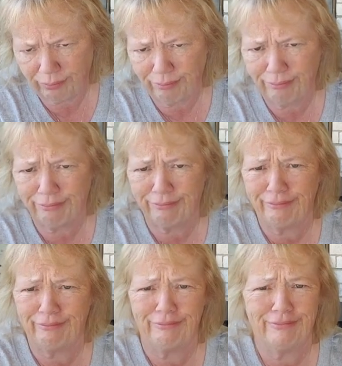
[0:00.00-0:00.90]

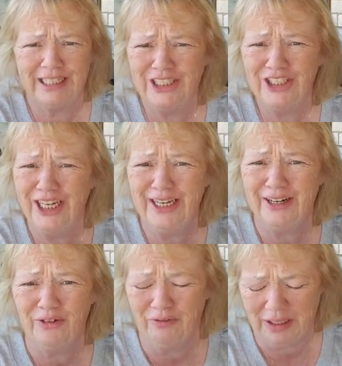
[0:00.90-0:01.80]
She ain't
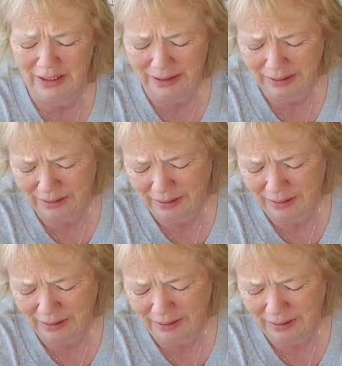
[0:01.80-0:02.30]
got no feelings.